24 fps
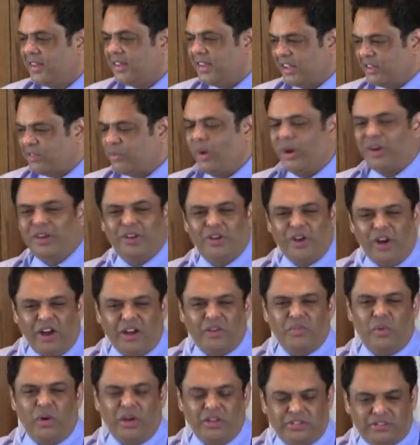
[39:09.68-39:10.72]
That's what
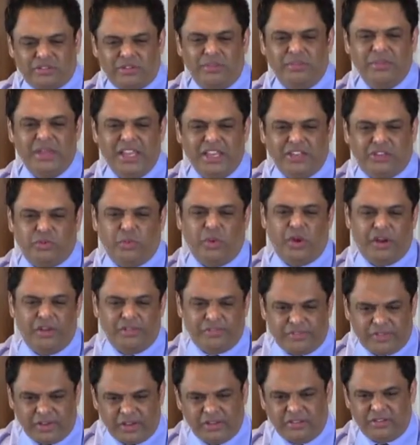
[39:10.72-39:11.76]
God wants from each one
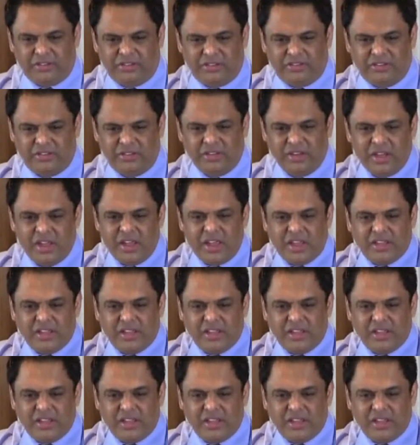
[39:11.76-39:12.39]
of us.